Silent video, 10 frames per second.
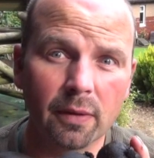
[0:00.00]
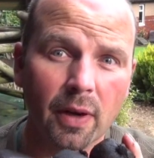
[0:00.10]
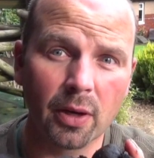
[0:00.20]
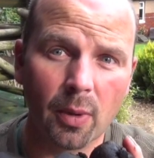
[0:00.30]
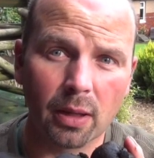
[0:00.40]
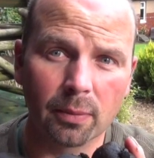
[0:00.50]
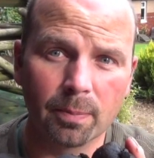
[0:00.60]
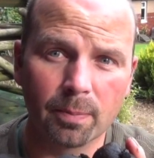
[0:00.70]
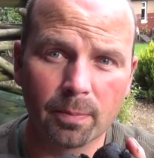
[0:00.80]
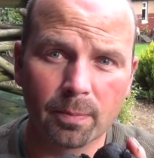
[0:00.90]
it very well.
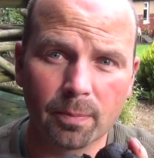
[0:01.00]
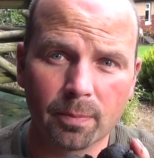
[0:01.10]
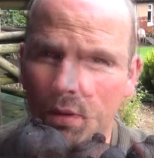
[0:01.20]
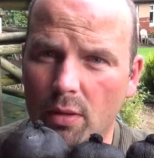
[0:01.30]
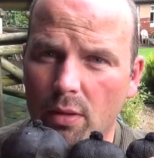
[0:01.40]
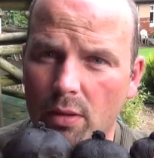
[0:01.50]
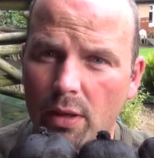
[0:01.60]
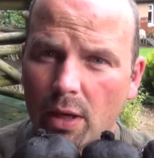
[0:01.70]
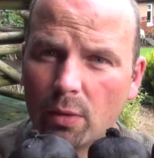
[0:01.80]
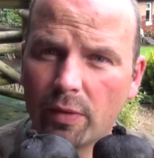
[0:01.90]
They're
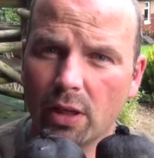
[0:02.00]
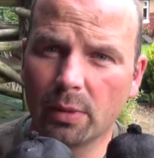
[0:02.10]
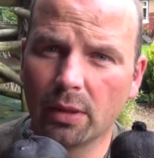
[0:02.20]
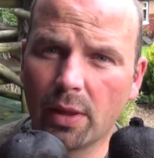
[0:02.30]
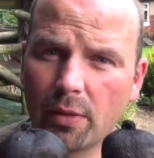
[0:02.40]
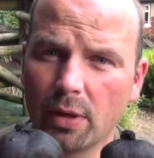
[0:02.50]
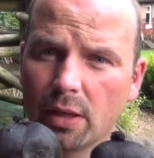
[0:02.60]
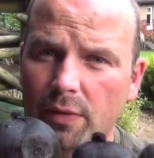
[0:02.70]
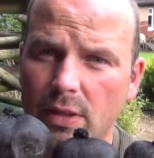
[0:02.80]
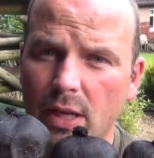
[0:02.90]
now available in three
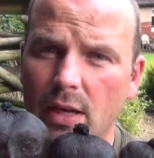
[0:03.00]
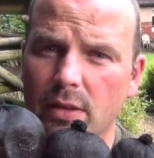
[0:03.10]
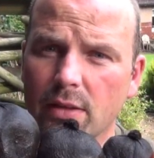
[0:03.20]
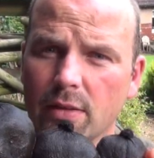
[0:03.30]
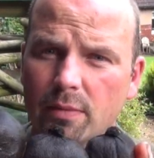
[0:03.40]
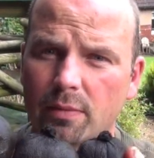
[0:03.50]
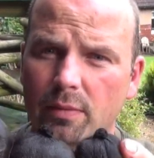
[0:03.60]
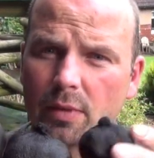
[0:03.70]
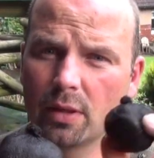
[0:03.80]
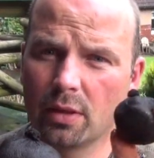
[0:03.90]
different sizes.
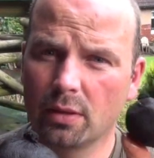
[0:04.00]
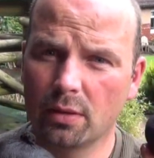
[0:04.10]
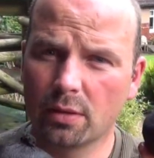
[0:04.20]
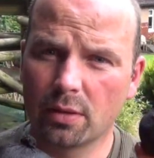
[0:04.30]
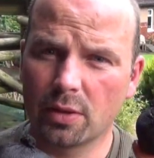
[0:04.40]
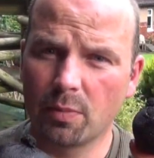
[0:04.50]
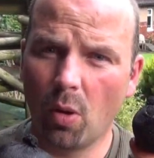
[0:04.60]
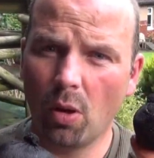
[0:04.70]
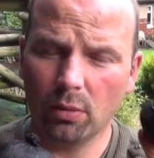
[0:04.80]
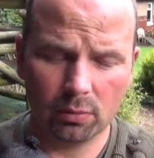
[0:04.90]
There's the
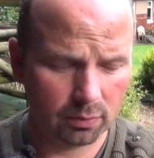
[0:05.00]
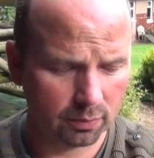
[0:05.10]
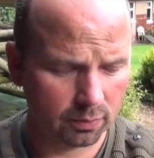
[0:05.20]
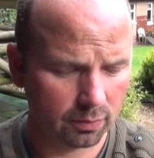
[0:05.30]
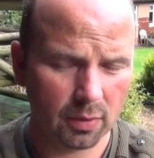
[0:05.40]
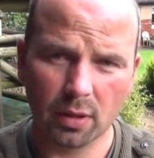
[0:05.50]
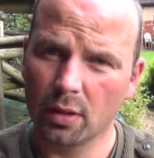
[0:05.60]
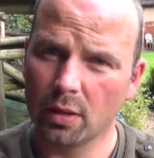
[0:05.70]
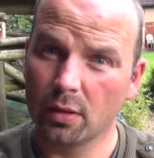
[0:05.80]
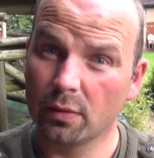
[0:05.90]
small,
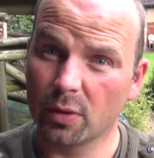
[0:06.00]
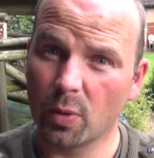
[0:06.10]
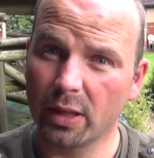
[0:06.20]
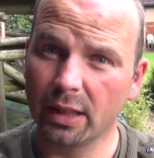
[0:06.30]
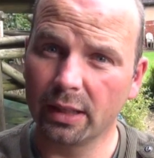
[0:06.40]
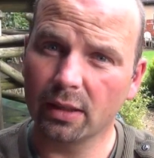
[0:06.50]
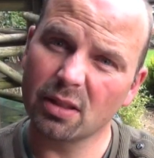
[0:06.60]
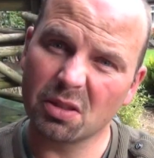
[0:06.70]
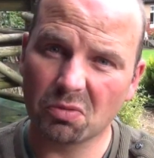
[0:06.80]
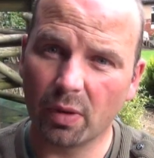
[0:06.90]
for 20
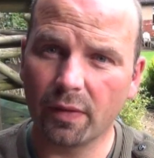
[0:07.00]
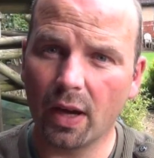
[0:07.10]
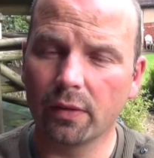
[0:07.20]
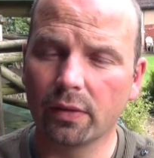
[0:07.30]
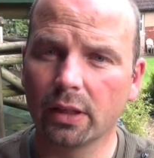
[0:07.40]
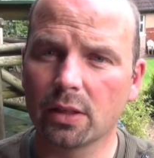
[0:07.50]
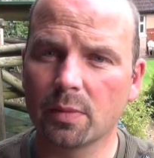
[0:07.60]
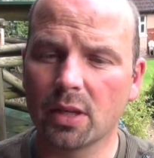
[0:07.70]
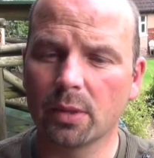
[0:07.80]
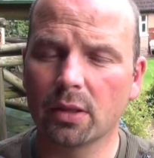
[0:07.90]
litres, 25 litres
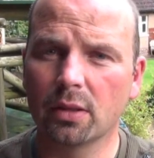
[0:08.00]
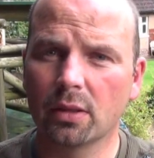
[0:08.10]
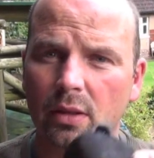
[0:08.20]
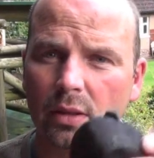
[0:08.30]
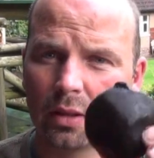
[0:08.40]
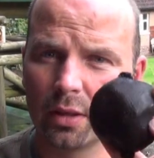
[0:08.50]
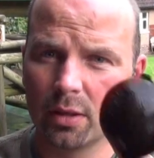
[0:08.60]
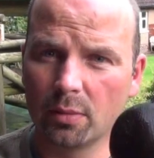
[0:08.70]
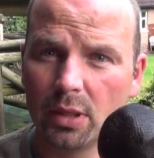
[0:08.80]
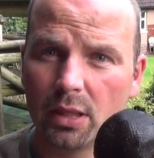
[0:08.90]
maybe,
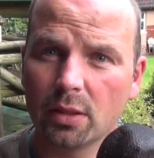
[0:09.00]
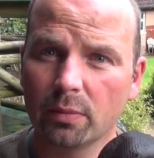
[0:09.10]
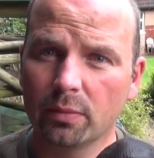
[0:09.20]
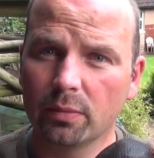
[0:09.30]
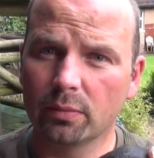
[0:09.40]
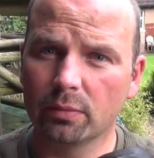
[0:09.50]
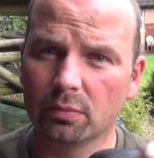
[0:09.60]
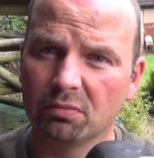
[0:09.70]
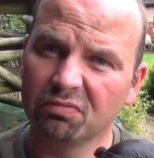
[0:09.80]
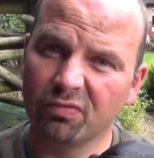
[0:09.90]
medium,
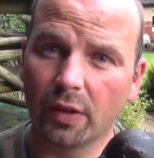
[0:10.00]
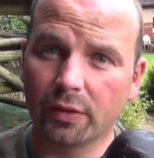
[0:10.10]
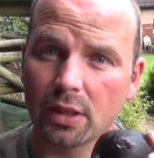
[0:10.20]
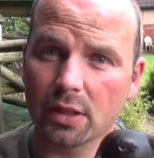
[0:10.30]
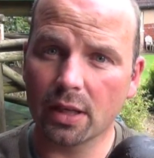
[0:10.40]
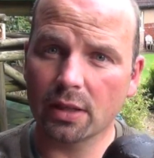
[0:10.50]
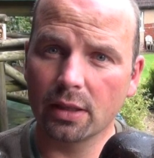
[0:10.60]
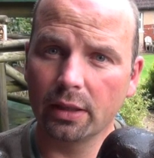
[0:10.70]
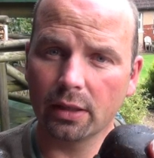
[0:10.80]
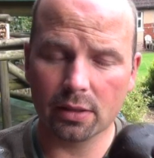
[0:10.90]
50 to
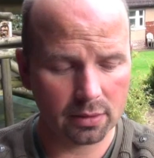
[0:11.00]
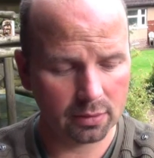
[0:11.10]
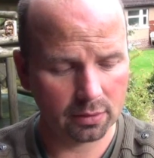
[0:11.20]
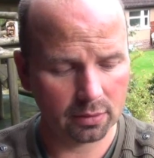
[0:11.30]
60 litres,